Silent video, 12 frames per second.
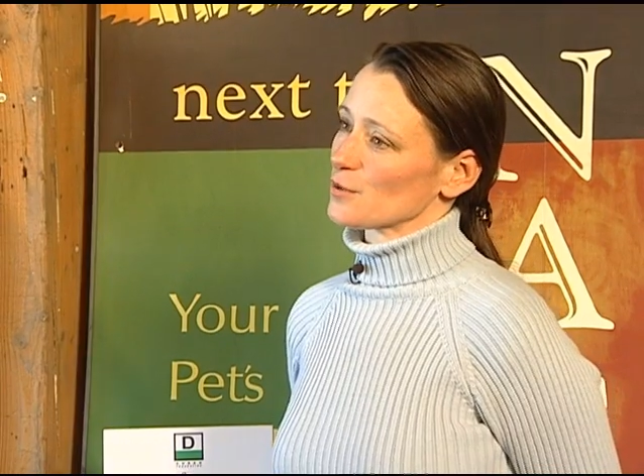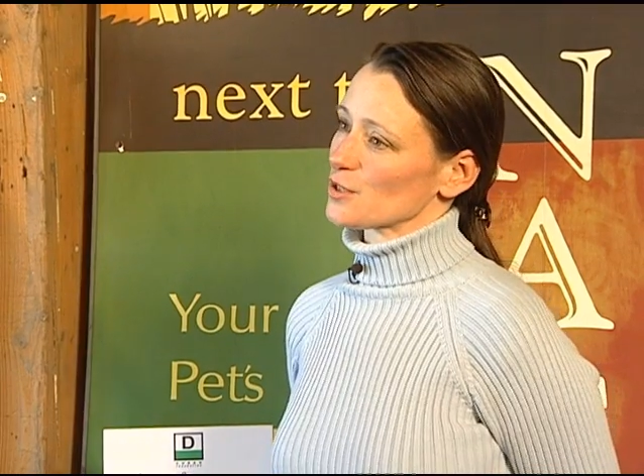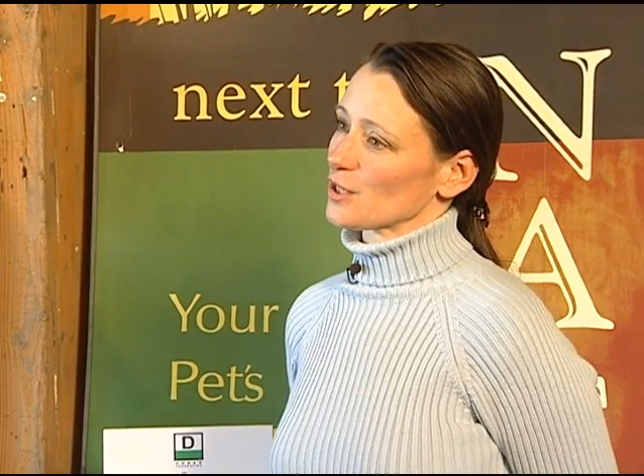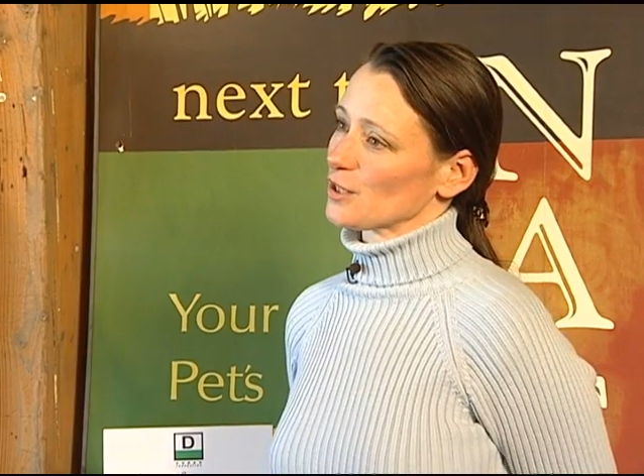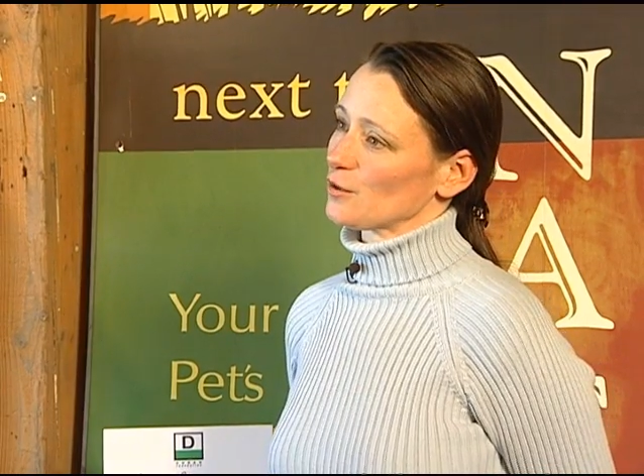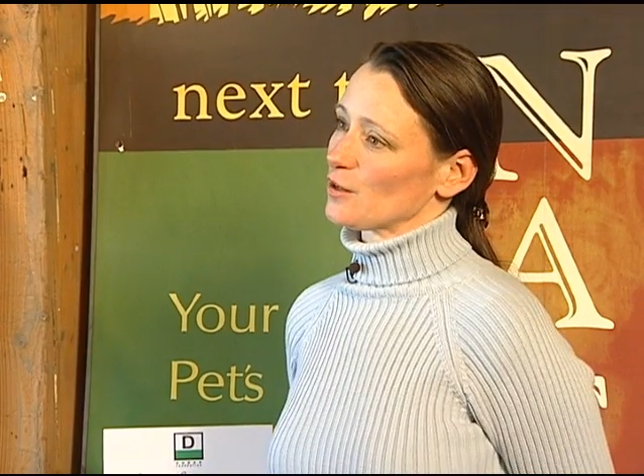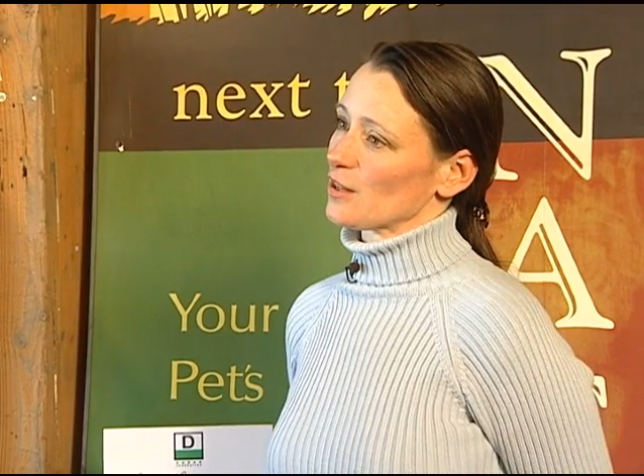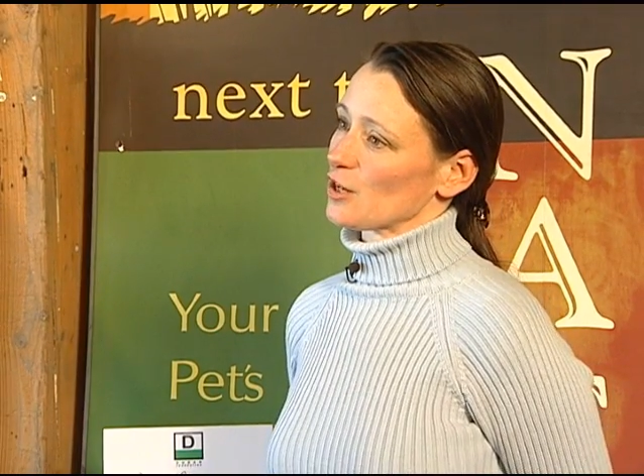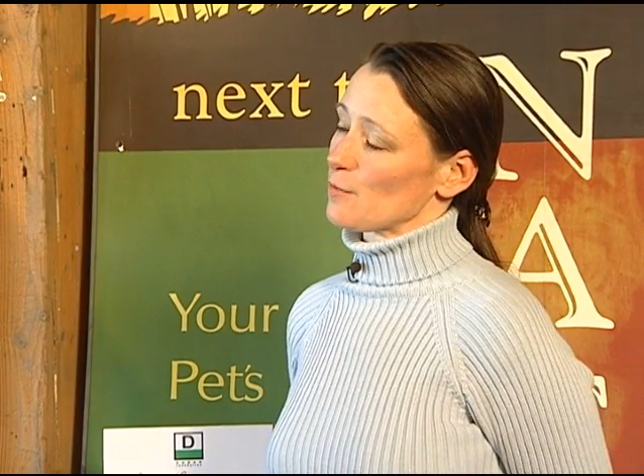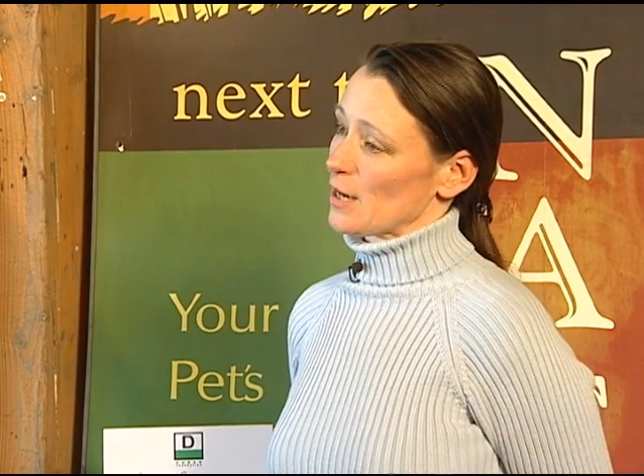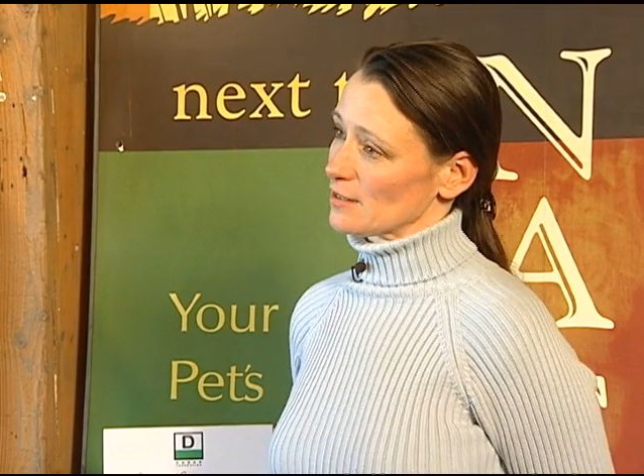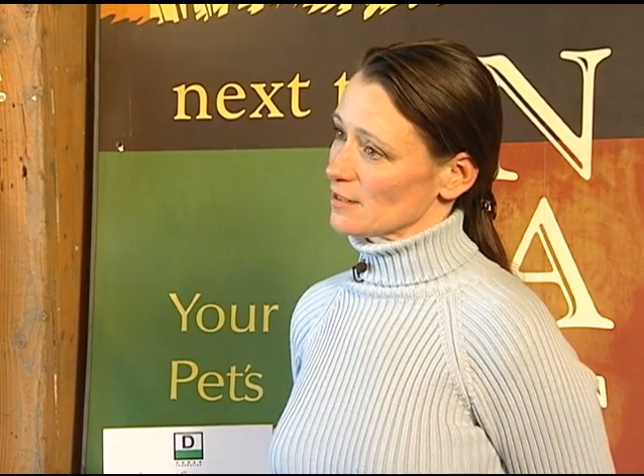which included the
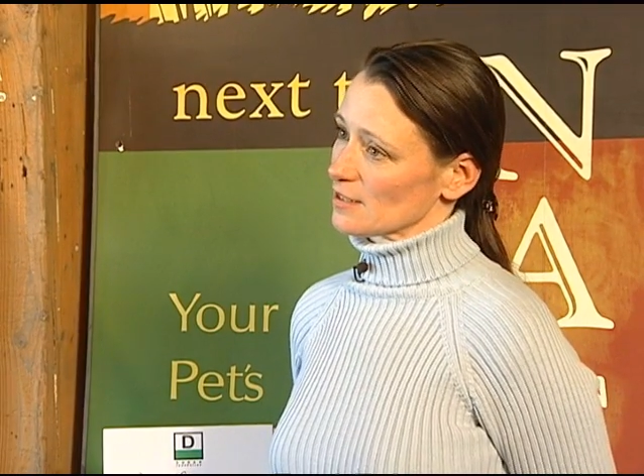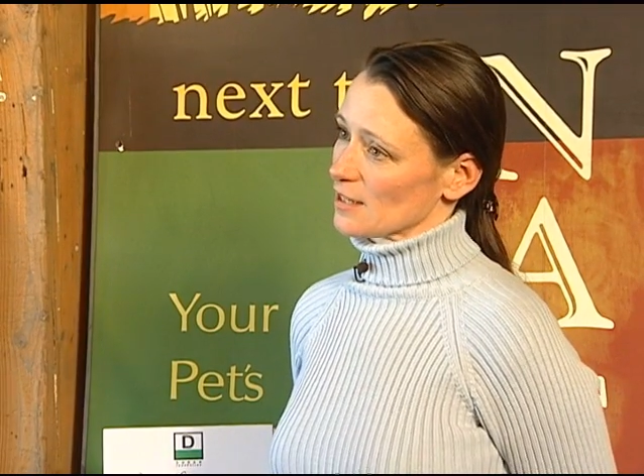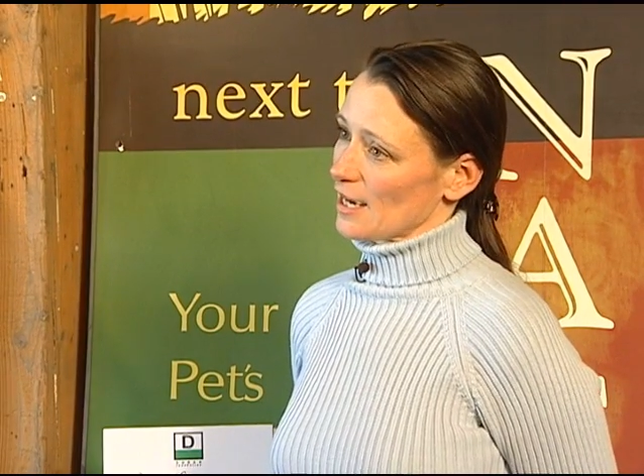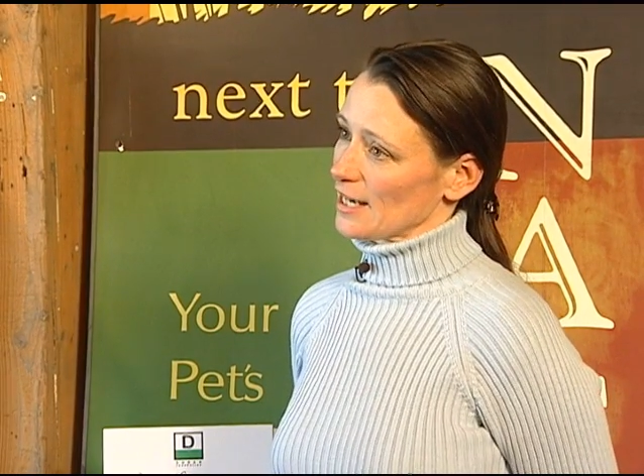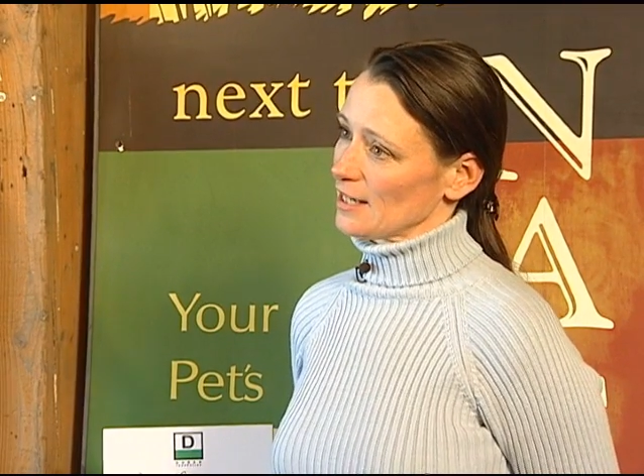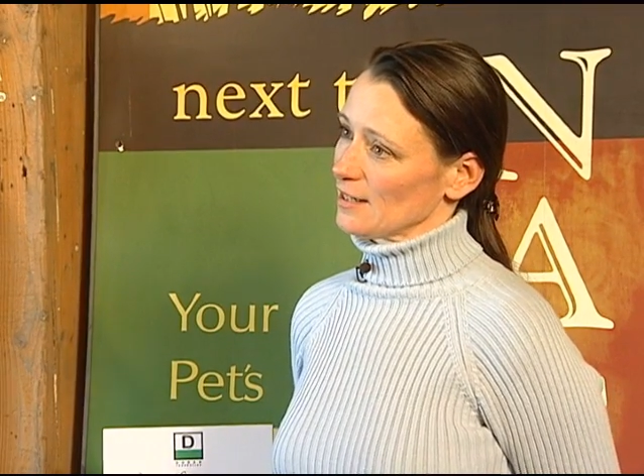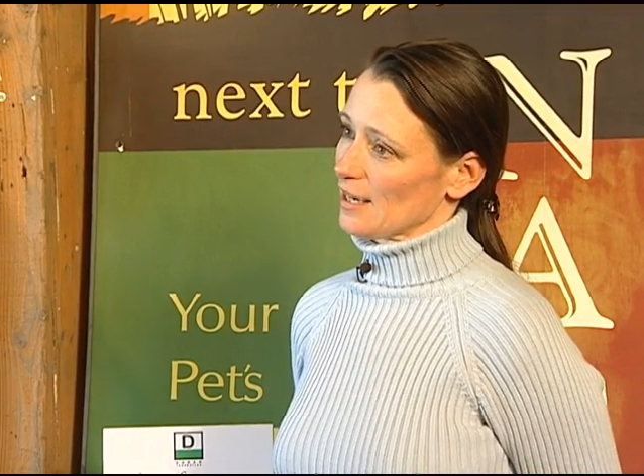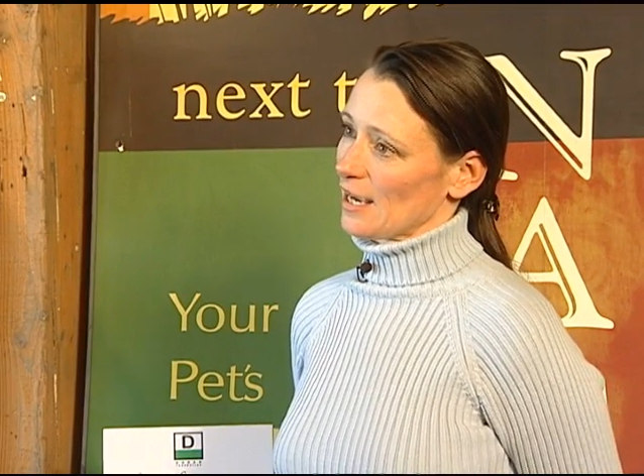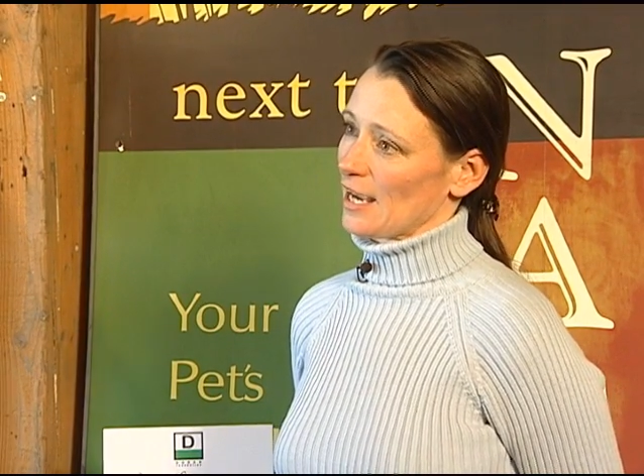Humane Society